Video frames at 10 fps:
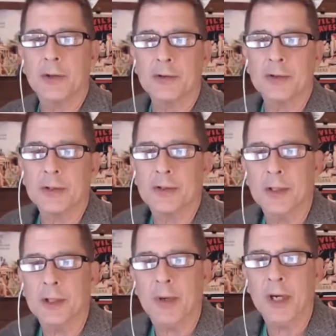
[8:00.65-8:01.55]
Charleston
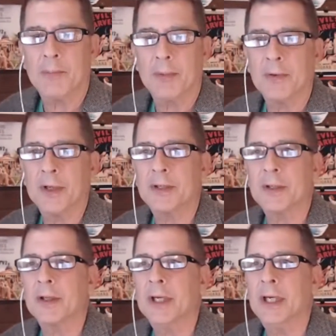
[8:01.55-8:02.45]
City paper
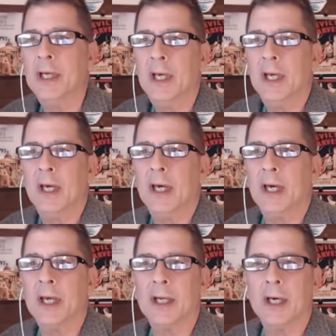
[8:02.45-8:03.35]
recently,
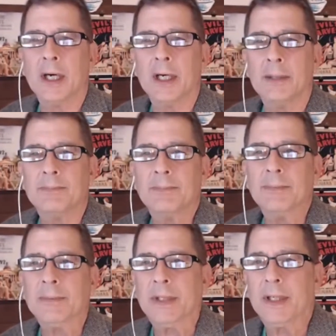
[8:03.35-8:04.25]
and
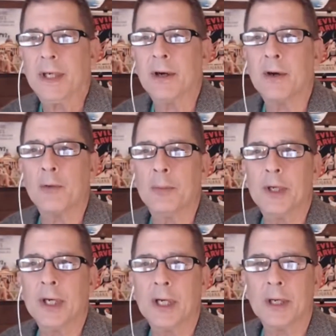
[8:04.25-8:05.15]
Karen will be
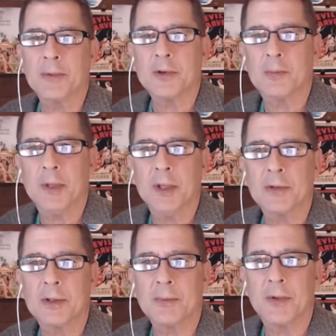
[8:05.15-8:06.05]
getting up to speed
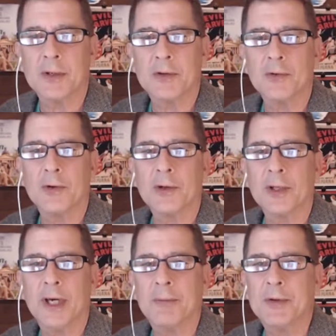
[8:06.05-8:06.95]
with some things
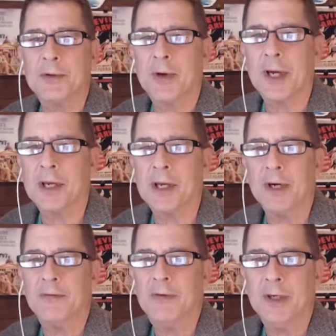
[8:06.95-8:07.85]
shortly. I've been dragging
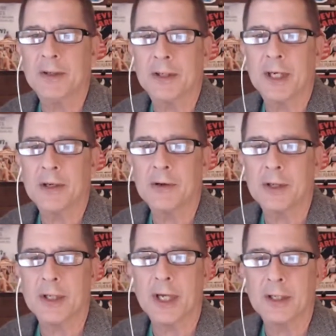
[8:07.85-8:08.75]
my feet on getting her
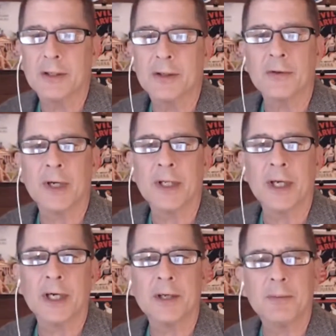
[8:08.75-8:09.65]
connected to the right
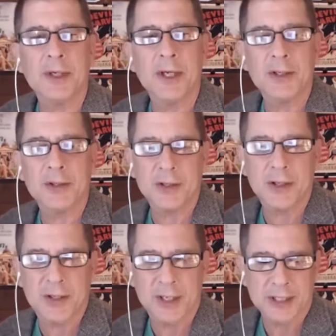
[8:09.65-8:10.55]
documentation
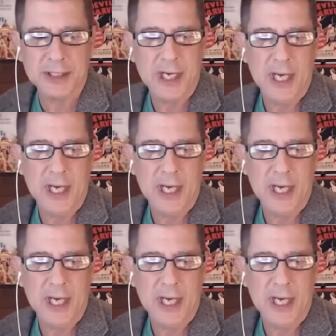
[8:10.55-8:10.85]
and things,